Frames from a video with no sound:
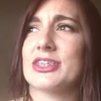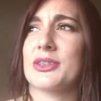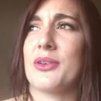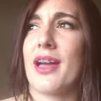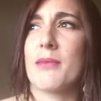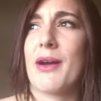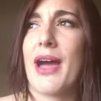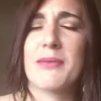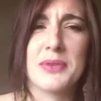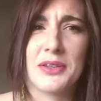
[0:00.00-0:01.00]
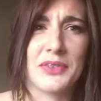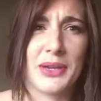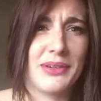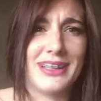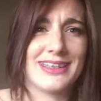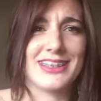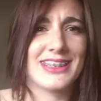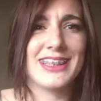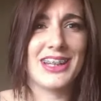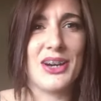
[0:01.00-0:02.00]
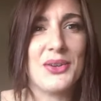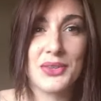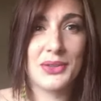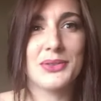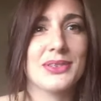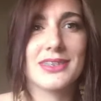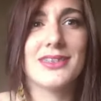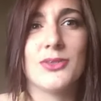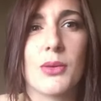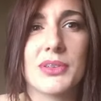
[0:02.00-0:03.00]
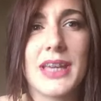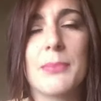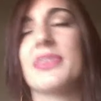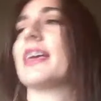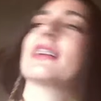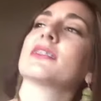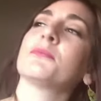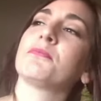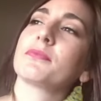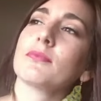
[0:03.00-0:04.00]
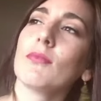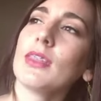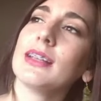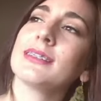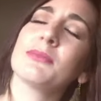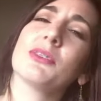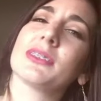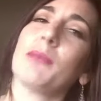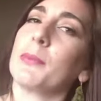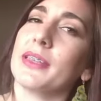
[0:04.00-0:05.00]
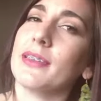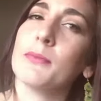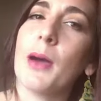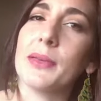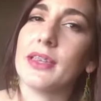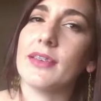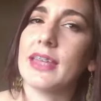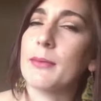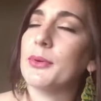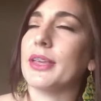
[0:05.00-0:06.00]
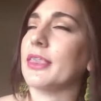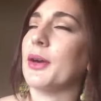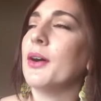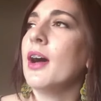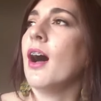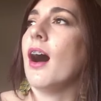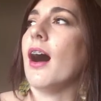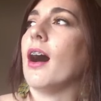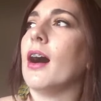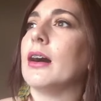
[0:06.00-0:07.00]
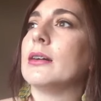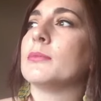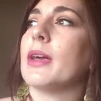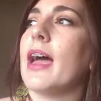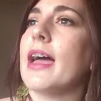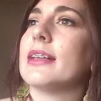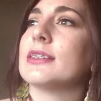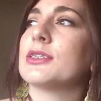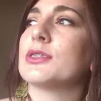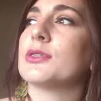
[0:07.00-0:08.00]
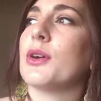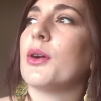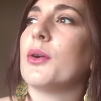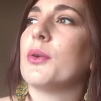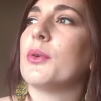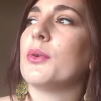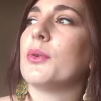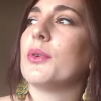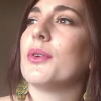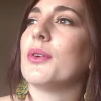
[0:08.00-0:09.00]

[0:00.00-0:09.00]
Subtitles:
just going on about how beautiful I was, and just, those normal type of things. It's mostly puppy love at that point, though. And so